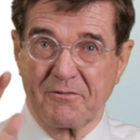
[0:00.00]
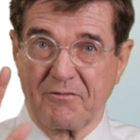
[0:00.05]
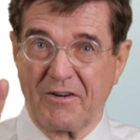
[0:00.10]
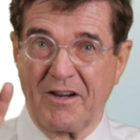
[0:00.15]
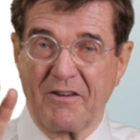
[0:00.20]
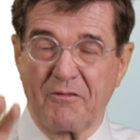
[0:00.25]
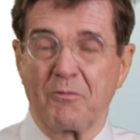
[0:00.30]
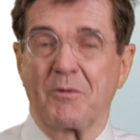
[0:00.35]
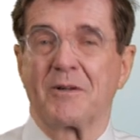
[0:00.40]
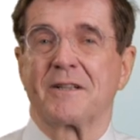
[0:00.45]
a
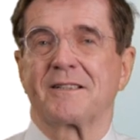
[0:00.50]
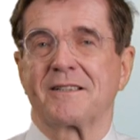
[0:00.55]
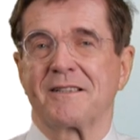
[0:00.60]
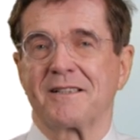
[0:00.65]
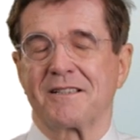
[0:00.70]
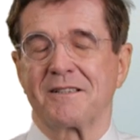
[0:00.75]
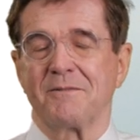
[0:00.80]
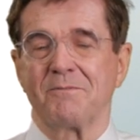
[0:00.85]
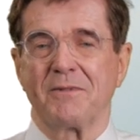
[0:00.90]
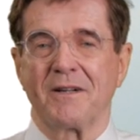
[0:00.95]
five wire
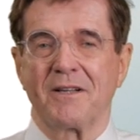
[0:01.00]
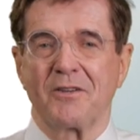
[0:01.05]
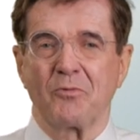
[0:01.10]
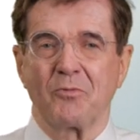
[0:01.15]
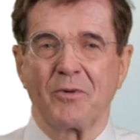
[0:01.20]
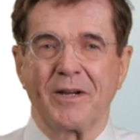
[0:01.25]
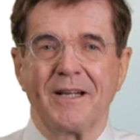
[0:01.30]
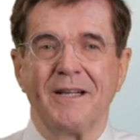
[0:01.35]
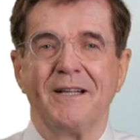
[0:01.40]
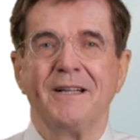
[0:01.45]
system, by the
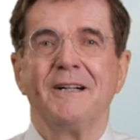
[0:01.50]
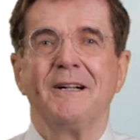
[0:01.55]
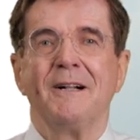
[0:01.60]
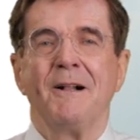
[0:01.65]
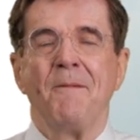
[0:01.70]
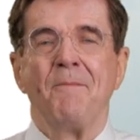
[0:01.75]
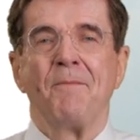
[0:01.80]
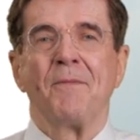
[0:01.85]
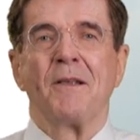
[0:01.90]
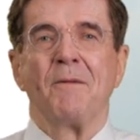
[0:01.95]
way,
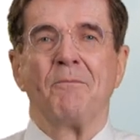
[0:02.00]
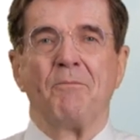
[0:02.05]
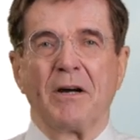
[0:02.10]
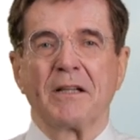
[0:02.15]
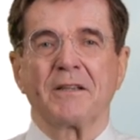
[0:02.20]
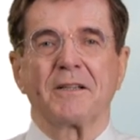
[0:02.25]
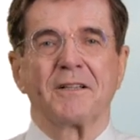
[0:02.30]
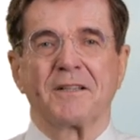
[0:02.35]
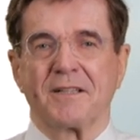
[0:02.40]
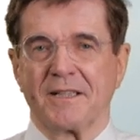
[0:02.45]

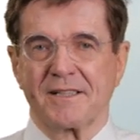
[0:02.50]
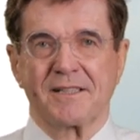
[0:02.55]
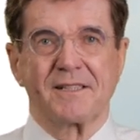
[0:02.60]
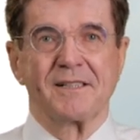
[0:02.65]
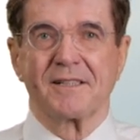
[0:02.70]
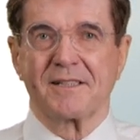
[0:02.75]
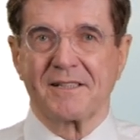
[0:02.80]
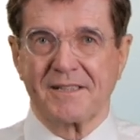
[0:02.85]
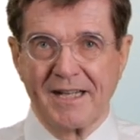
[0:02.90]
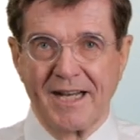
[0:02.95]
but it has
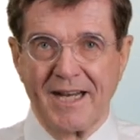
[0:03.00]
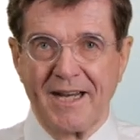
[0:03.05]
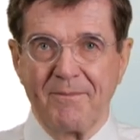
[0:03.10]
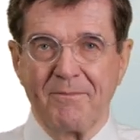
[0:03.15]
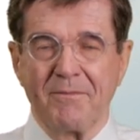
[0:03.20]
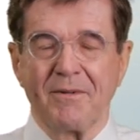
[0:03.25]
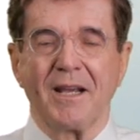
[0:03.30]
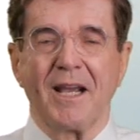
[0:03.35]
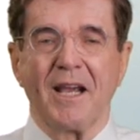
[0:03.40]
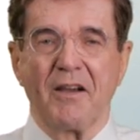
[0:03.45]
the
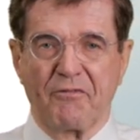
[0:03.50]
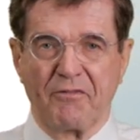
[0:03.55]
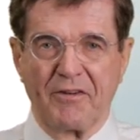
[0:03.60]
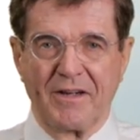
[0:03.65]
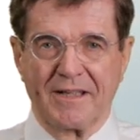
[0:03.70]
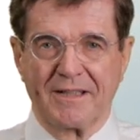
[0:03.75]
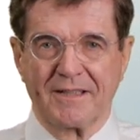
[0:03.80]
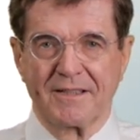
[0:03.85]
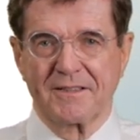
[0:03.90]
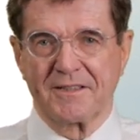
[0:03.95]
same
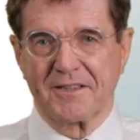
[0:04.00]
effect.